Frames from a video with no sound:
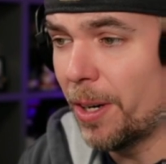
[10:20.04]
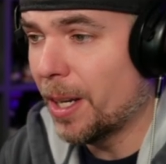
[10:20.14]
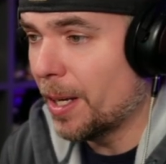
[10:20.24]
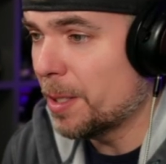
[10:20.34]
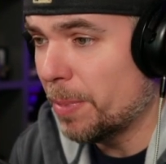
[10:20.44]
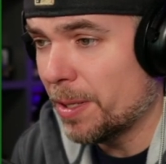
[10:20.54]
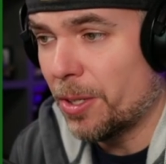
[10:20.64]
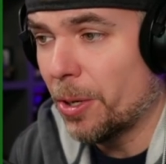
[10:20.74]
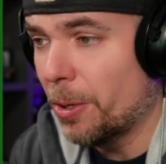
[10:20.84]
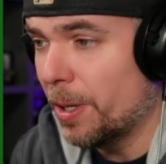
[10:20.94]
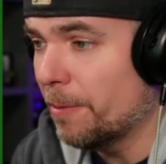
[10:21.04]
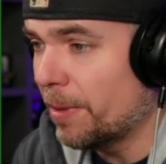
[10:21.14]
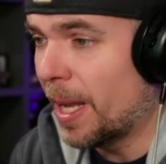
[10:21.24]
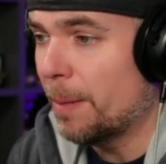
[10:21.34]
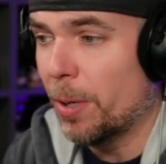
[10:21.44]
nice bestowed and
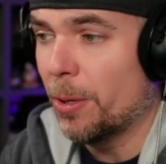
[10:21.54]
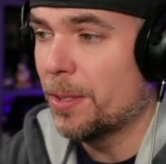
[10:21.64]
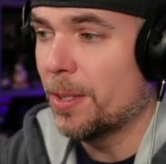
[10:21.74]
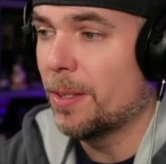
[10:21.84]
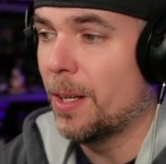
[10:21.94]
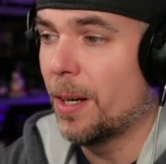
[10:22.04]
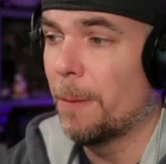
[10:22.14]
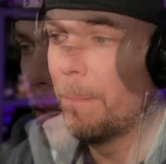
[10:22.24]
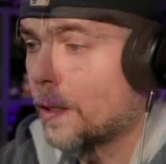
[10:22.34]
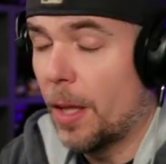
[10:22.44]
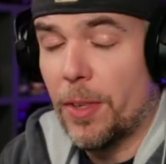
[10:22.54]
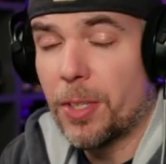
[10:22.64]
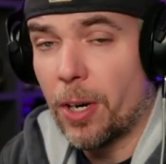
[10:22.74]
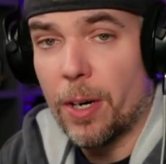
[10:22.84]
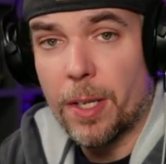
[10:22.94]
flat bonuses there. Now, this
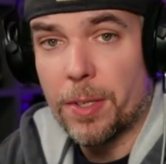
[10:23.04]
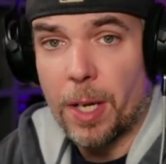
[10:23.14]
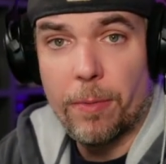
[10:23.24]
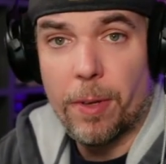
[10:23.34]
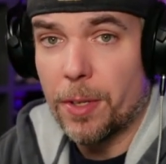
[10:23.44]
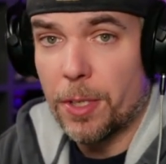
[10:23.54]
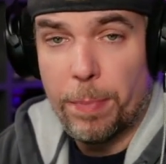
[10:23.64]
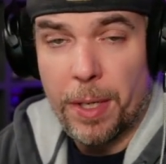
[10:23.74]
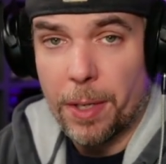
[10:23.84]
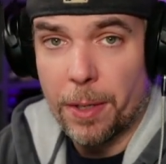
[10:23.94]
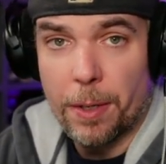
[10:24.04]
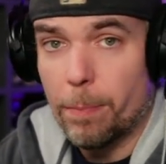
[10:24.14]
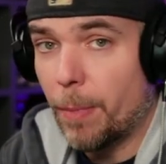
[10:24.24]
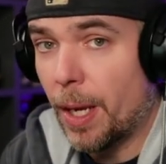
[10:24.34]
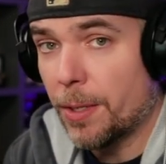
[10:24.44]
card does cover the spear,
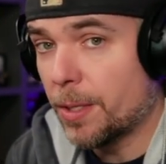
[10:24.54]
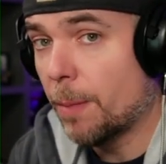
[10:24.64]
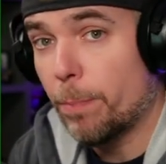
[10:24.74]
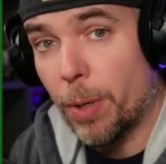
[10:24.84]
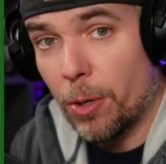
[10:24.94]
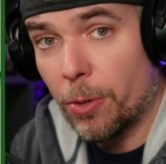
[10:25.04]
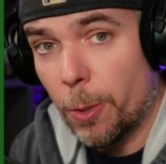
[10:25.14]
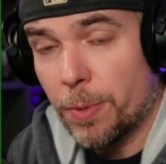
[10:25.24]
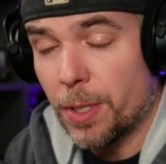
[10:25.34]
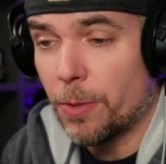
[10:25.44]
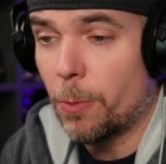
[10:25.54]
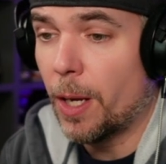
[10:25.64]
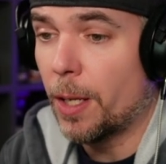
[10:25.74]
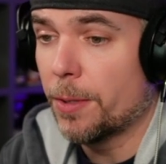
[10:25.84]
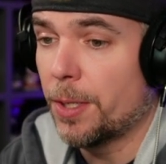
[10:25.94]
mace, and bow groups as
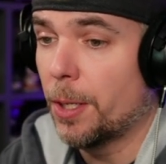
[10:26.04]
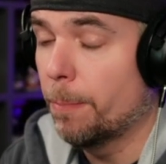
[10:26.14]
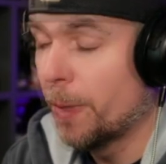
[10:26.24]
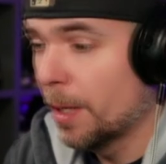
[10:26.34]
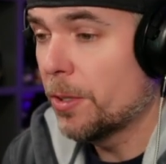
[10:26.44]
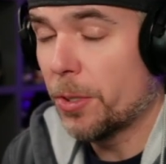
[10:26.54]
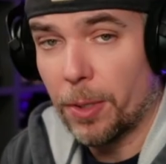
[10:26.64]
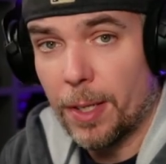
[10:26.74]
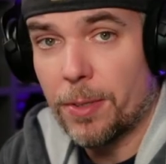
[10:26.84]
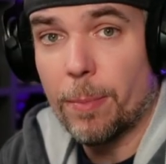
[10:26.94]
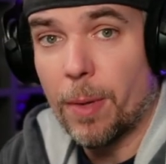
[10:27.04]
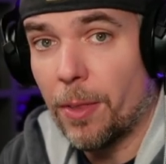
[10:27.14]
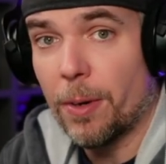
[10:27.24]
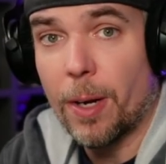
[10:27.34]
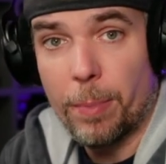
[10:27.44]
well. So certainly some
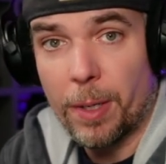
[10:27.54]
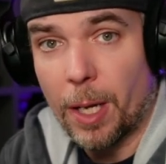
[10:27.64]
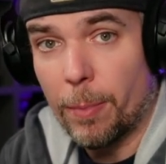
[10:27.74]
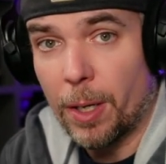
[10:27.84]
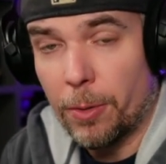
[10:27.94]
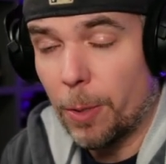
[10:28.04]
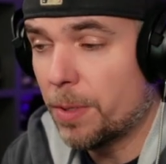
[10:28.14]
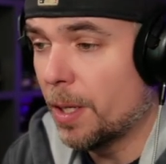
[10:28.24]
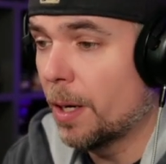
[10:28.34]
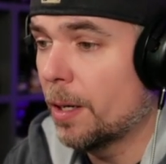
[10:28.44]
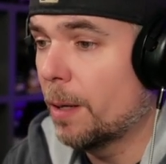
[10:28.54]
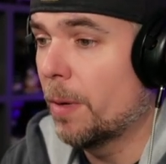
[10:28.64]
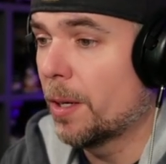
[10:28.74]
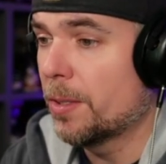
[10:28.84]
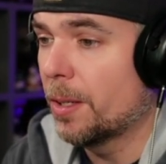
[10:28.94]
other up-and-coming groups there
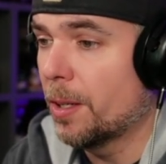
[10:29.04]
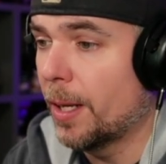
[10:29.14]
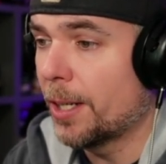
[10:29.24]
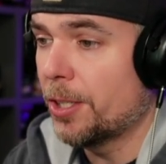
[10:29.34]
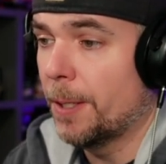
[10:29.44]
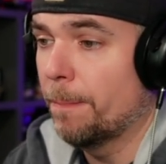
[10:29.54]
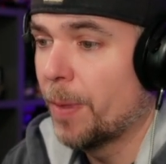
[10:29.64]
amongst the collection.